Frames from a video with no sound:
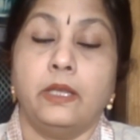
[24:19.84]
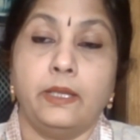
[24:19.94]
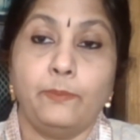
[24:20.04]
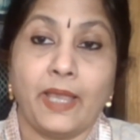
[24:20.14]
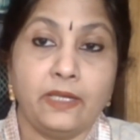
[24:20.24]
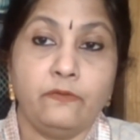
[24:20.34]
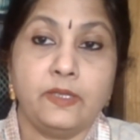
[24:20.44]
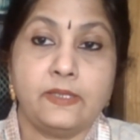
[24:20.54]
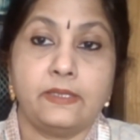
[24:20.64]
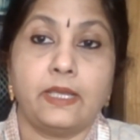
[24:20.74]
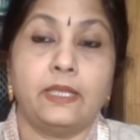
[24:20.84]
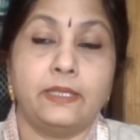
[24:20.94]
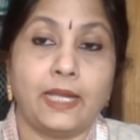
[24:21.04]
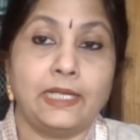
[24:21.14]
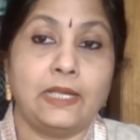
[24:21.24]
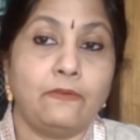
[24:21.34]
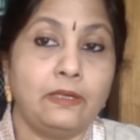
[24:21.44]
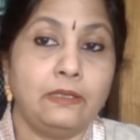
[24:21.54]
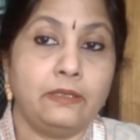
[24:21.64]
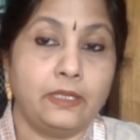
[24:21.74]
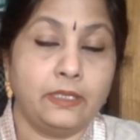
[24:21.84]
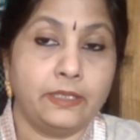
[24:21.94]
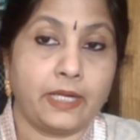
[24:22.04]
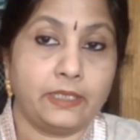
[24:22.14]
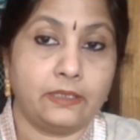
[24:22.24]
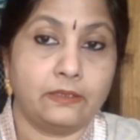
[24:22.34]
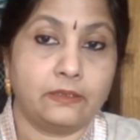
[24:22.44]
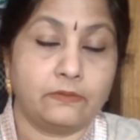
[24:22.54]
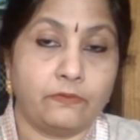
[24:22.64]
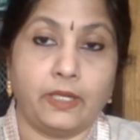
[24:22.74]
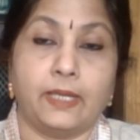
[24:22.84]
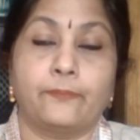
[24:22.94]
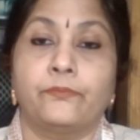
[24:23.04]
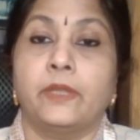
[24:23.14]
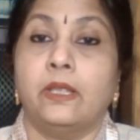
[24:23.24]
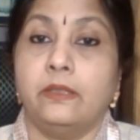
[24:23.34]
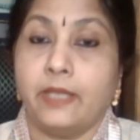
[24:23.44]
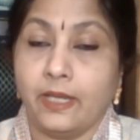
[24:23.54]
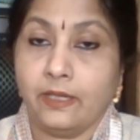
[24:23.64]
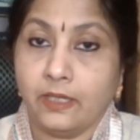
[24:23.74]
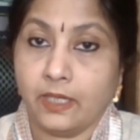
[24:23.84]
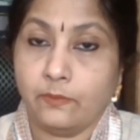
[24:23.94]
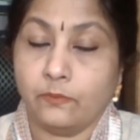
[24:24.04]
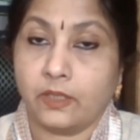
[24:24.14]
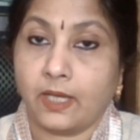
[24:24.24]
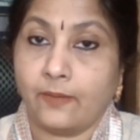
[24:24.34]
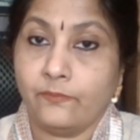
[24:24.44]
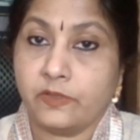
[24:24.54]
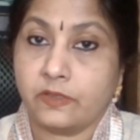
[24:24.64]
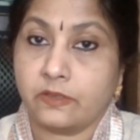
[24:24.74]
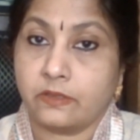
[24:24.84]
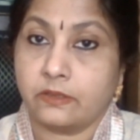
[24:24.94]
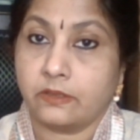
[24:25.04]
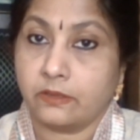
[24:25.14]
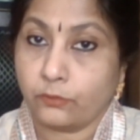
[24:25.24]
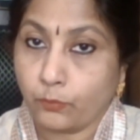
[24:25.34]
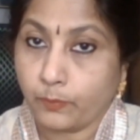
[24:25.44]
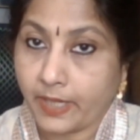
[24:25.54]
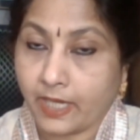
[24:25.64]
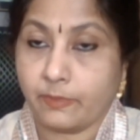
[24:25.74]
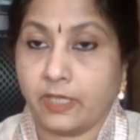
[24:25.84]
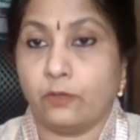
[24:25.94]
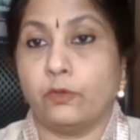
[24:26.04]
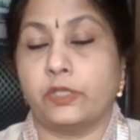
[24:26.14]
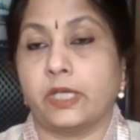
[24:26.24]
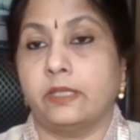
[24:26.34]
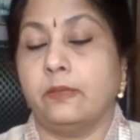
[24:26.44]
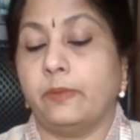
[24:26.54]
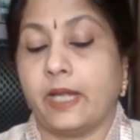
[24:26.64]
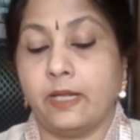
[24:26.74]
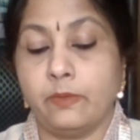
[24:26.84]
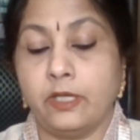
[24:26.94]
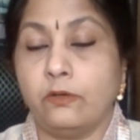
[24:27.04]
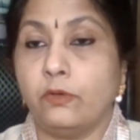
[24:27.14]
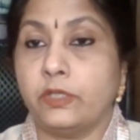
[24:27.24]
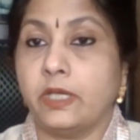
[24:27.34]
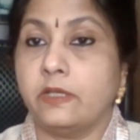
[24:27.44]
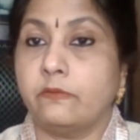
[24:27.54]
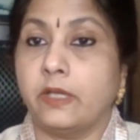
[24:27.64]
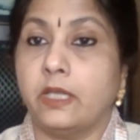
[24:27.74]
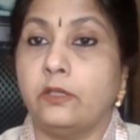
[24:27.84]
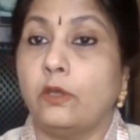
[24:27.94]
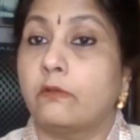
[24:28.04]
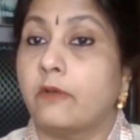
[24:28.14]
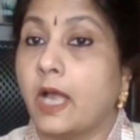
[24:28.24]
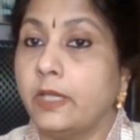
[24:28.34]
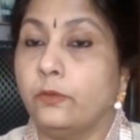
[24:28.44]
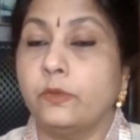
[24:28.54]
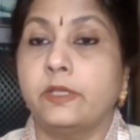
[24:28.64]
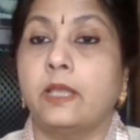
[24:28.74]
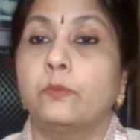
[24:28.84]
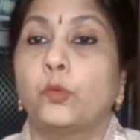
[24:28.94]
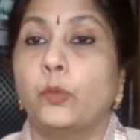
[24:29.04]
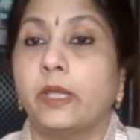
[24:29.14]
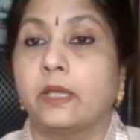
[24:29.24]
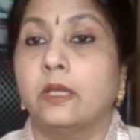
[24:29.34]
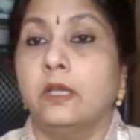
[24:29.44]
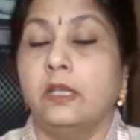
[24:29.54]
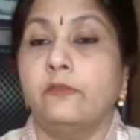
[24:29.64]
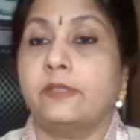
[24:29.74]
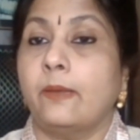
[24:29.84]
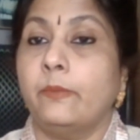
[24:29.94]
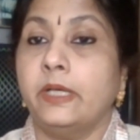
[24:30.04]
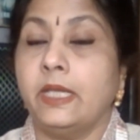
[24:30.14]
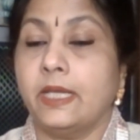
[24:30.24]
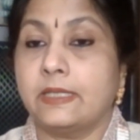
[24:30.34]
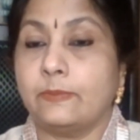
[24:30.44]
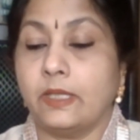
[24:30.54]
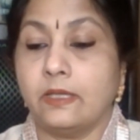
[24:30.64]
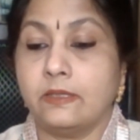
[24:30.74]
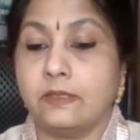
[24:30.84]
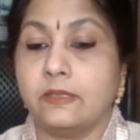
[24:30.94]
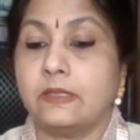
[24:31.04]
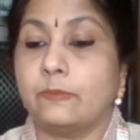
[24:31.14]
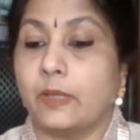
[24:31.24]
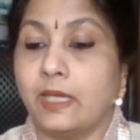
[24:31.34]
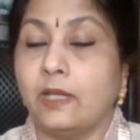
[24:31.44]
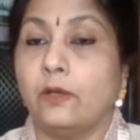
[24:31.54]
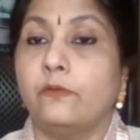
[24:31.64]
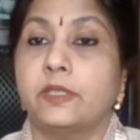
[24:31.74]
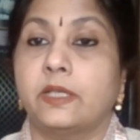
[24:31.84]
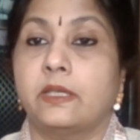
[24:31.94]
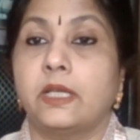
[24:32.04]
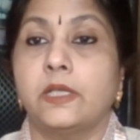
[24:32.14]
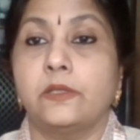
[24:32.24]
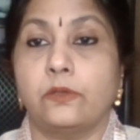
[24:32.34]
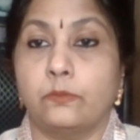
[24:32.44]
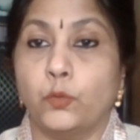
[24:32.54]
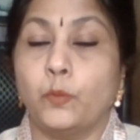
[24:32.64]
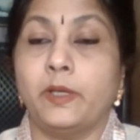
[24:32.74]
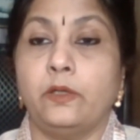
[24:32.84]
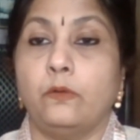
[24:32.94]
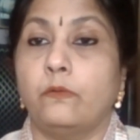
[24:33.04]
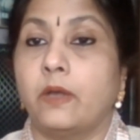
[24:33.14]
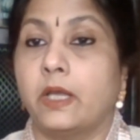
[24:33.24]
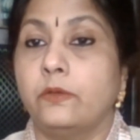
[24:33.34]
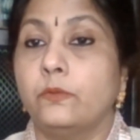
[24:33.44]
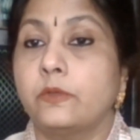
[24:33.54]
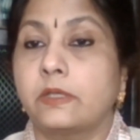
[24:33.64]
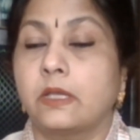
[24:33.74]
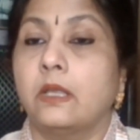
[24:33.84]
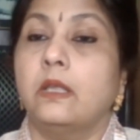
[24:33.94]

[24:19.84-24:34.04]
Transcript: It manifests at that level in that way. Then it comes to Pranamaya Kosha. The Pranamaya Kosha is where your Vayus are moving. If somebody experiences spinning of chakras or movement of Vayus,